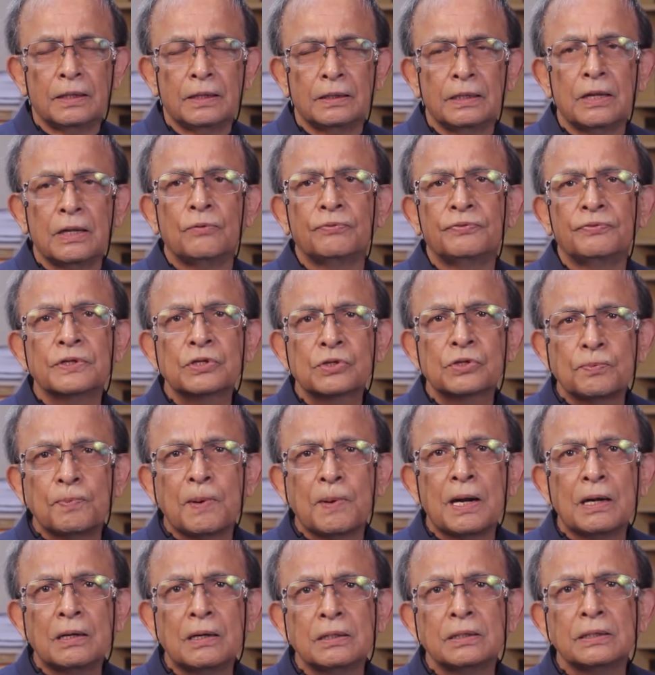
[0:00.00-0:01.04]
Now, first
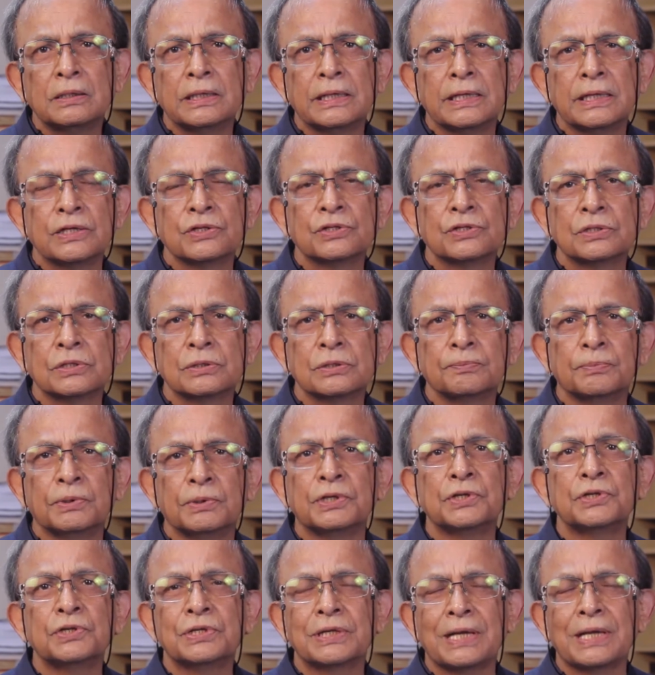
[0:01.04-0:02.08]
part is
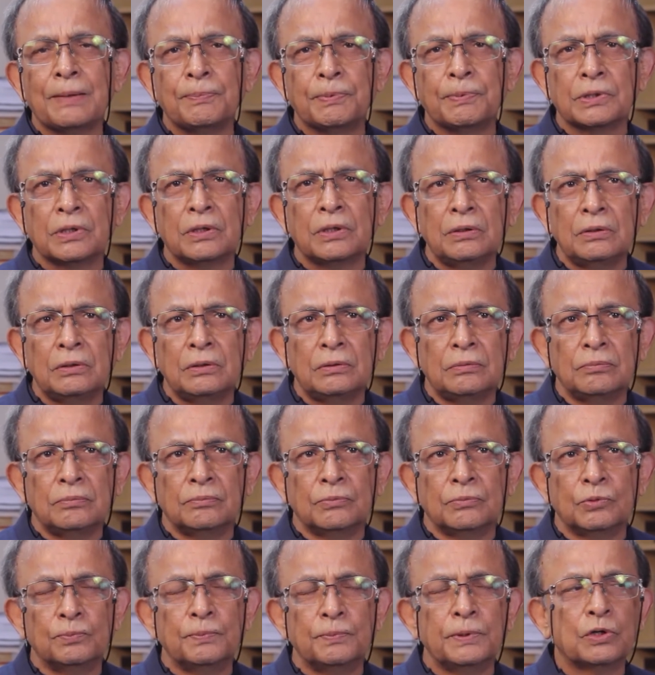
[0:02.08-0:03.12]
British capital,
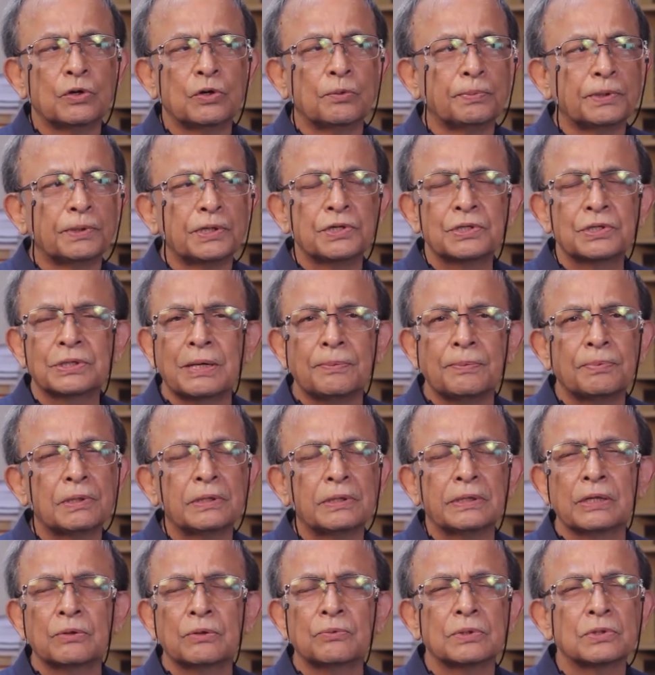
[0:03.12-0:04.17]
movement of British capital.
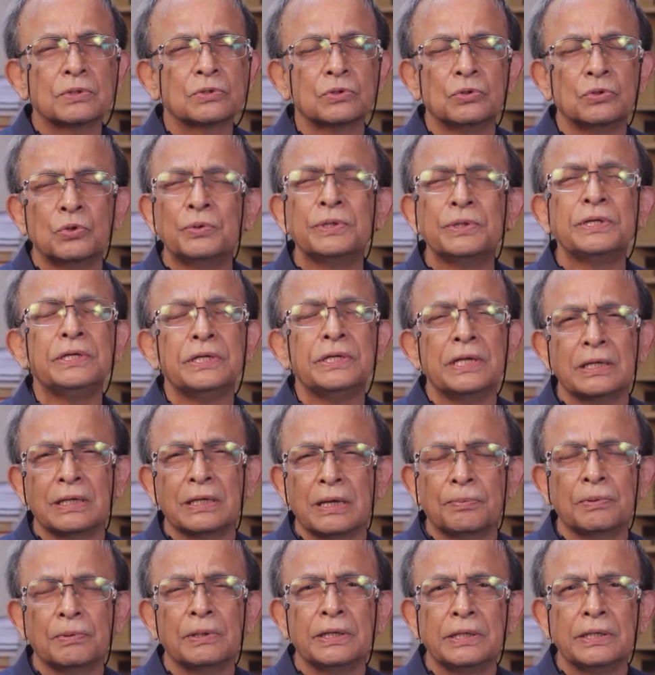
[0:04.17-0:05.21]
There was no Indian
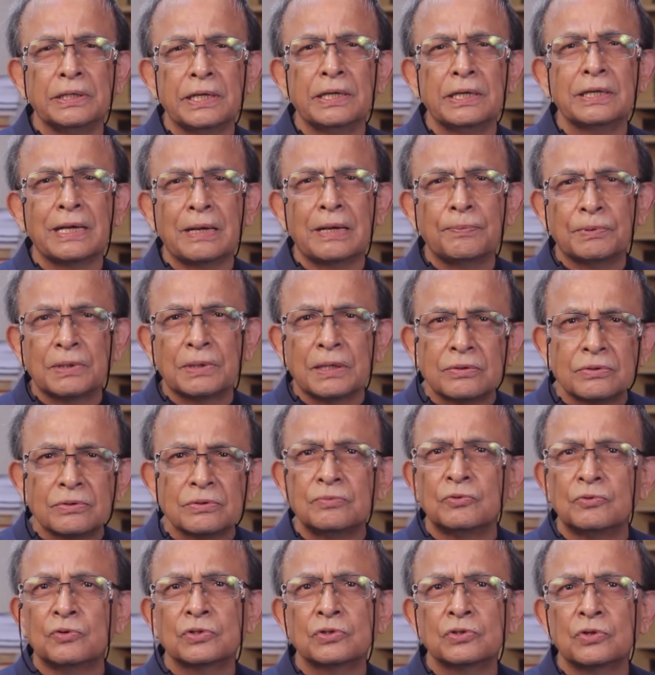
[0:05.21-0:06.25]
capital. Indian
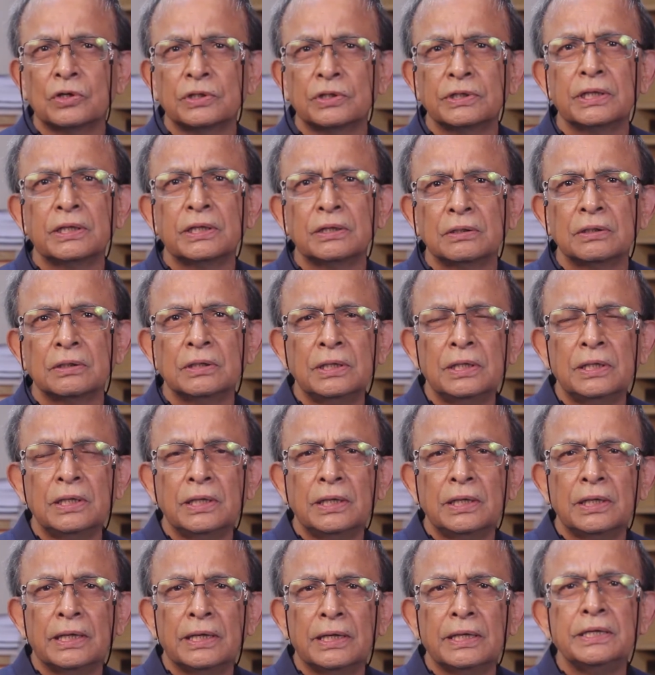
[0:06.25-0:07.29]
capitalism was not there.
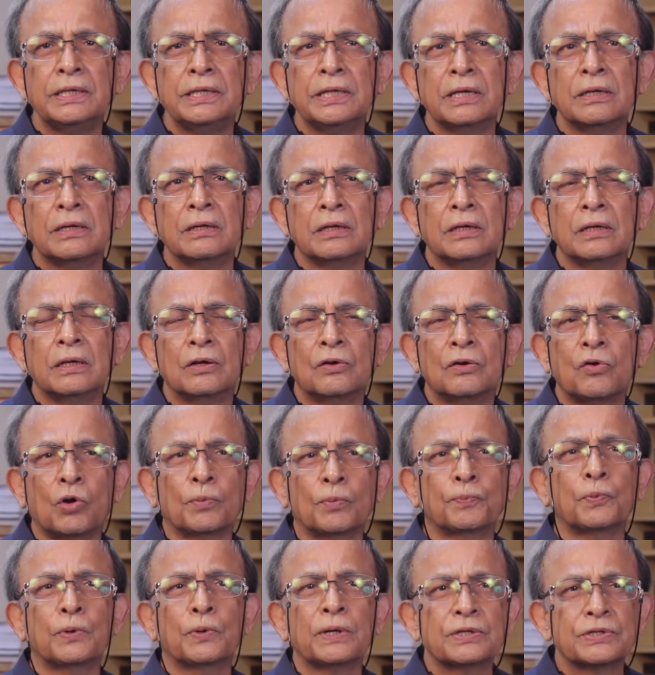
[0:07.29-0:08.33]
Indian
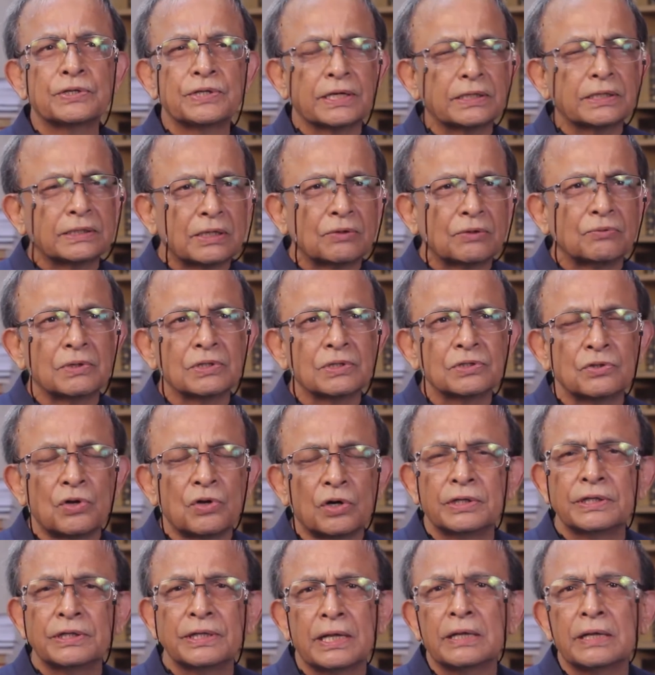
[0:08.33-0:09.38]
corporate sector was
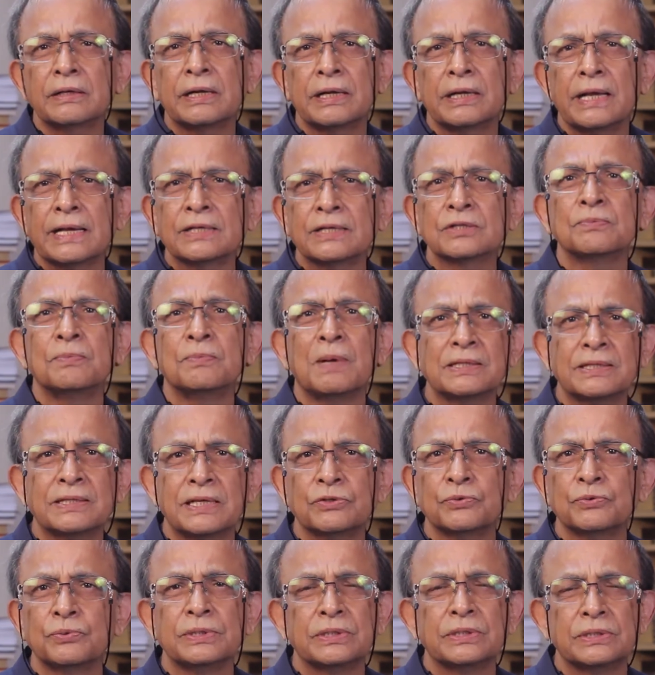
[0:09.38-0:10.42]
not there as much
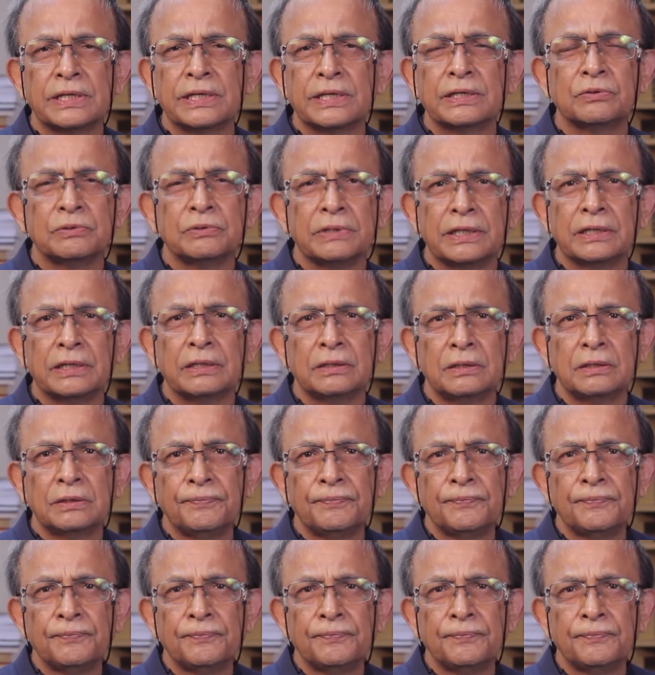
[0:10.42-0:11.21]
as we say today.